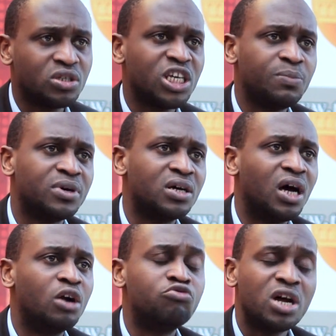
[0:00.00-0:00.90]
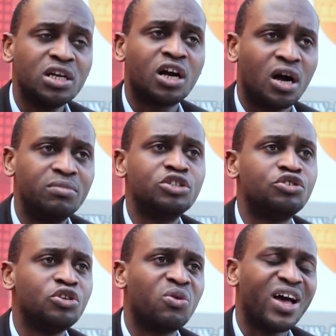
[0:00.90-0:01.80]
you want to keep a, a, running
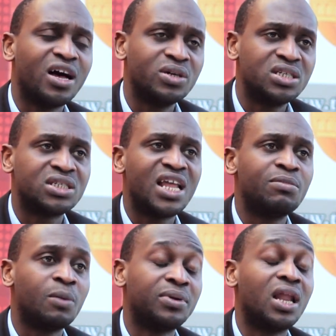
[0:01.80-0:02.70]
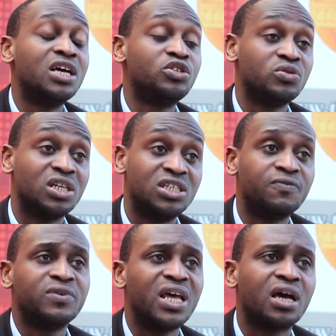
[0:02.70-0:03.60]
commentary of how Islam applies to the
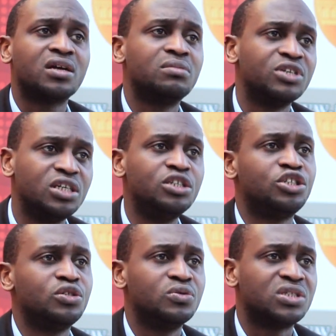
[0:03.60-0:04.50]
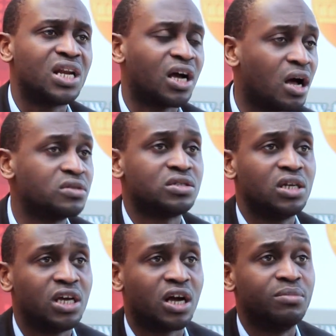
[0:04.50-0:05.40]
different economic issues that are
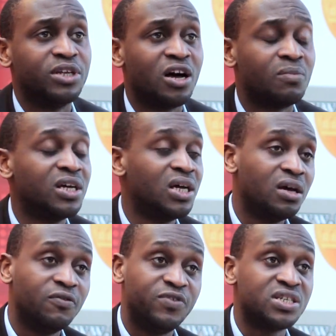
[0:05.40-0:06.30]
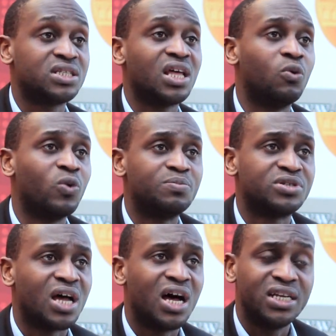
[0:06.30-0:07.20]
constantly coming up, visit that
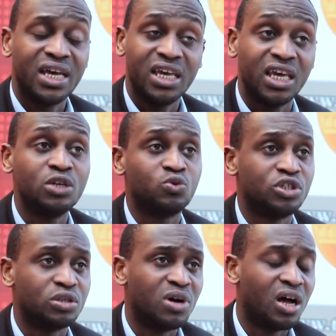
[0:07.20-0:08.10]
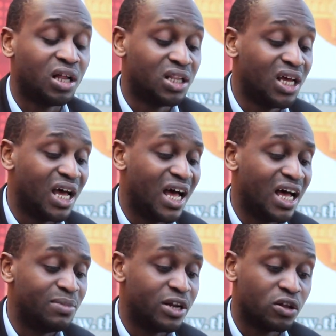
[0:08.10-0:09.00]
website, engage with Jamal
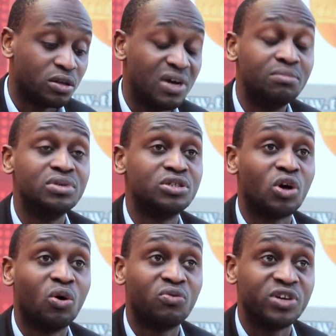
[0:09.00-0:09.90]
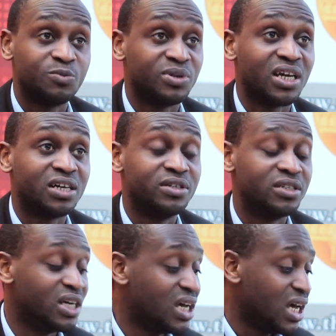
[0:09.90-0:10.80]
um, and other members of Hizb
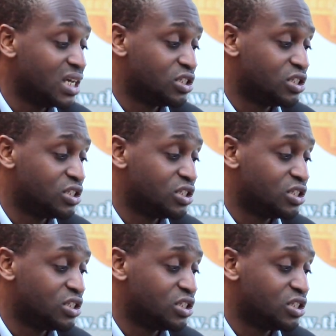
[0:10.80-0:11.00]
tahrir